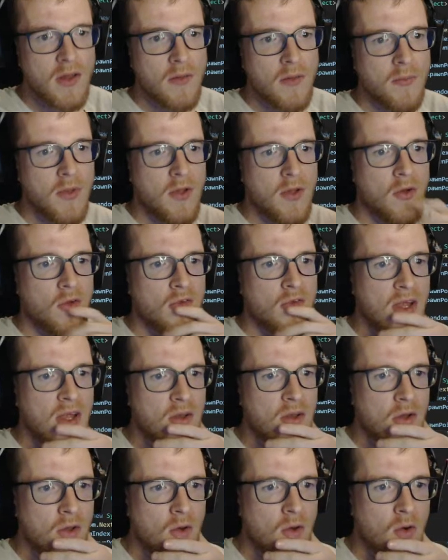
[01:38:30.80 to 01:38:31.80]
because they're
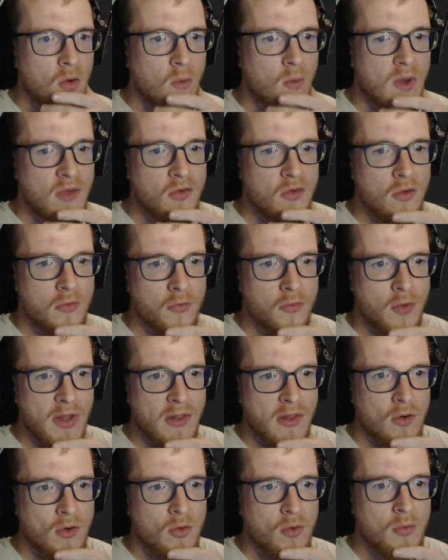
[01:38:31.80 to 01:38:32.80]
not always your friend
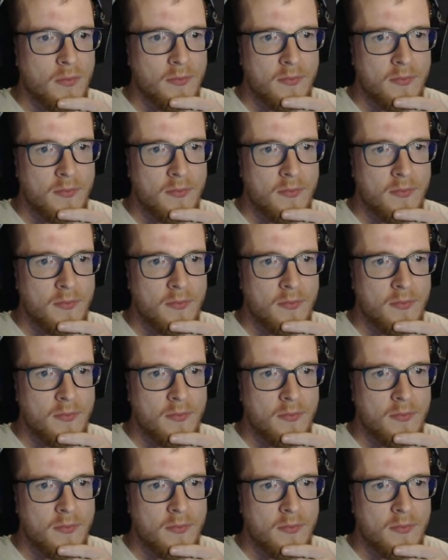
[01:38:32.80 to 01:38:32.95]
though.